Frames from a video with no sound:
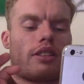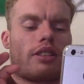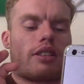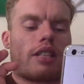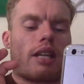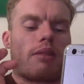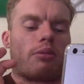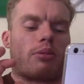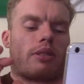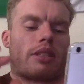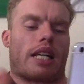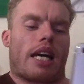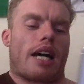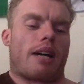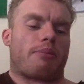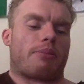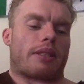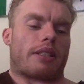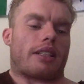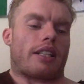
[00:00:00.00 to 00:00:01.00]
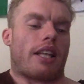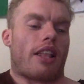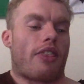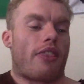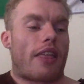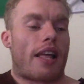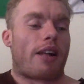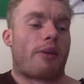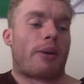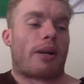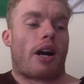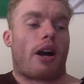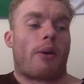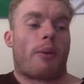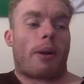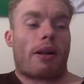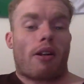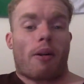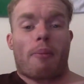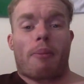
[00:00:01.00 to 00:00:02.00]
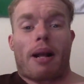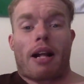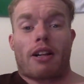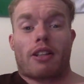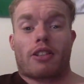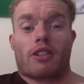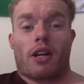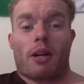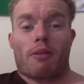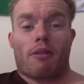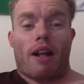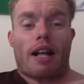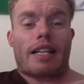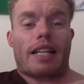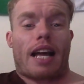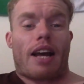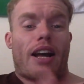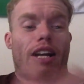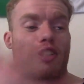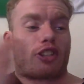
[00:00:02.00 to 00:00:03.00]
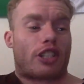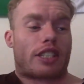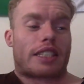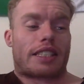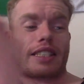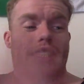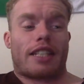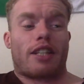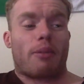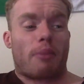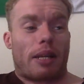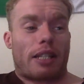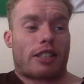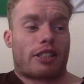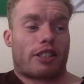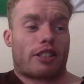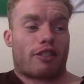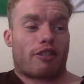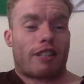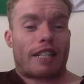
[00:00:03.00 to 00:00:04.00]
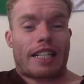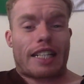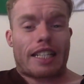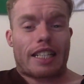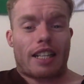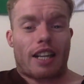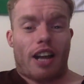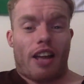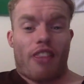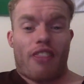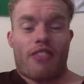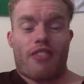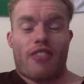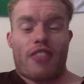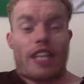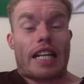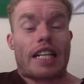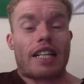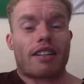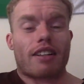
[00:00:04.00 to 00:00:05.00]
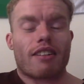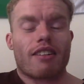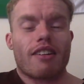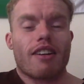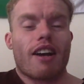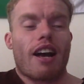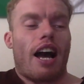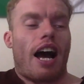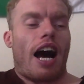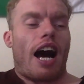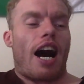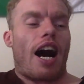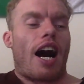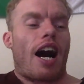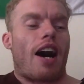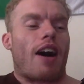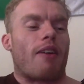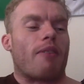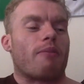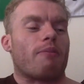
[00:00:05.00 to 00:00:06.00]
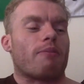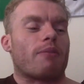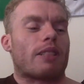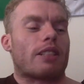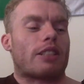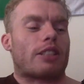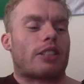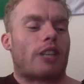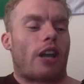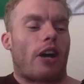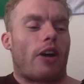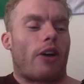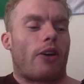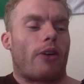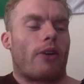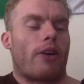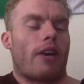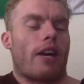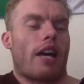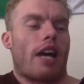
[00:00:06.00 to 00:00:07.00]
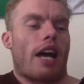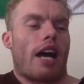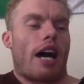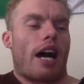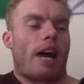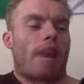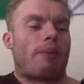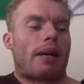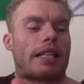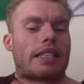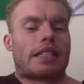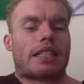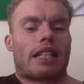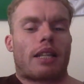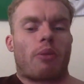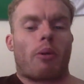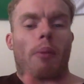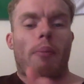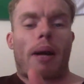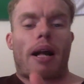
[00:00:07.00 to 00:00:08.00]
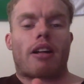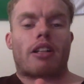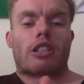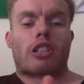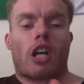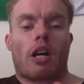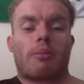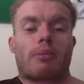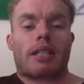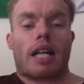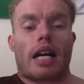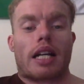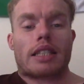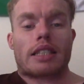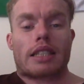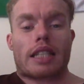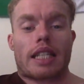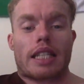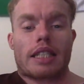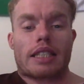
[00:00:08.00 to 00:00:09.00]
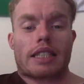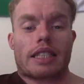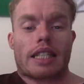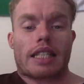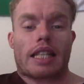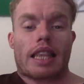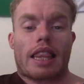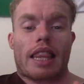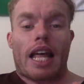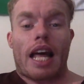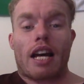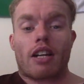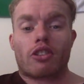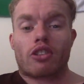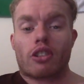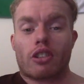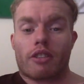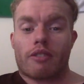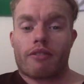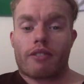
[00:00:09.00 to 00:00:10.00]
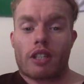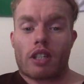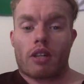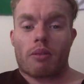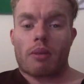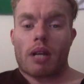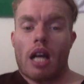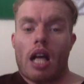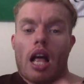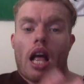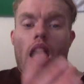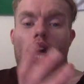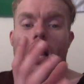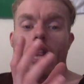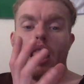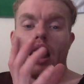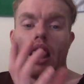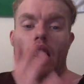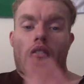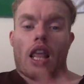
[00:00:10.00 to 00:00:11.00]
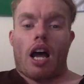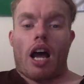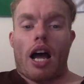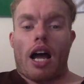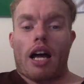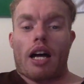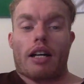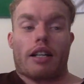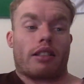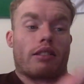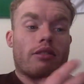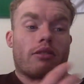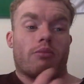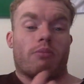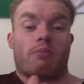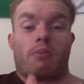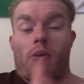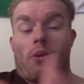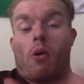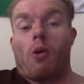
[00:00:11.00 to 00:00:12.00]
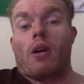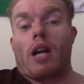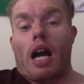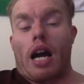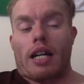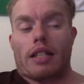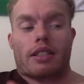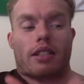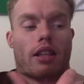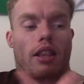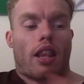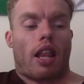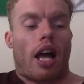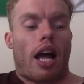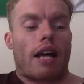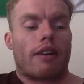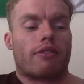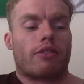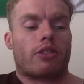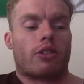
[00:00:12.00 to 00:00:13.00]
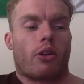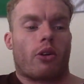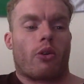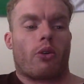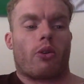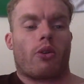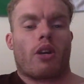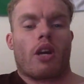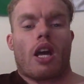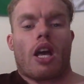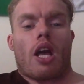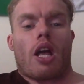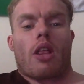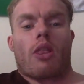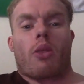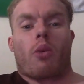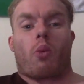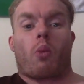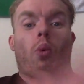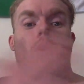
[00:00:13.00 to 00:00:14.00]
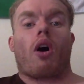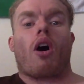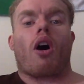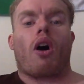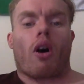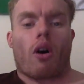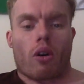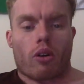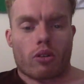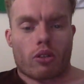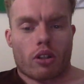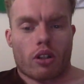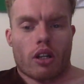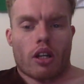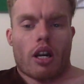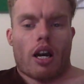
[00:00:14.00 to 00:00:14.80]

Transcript: double tap there we go, we're on Periscope right now, as you can see on my screen, I think. Um, so, uh, basically what Periscope does is it allows you to film, li uh, broadcast live to the world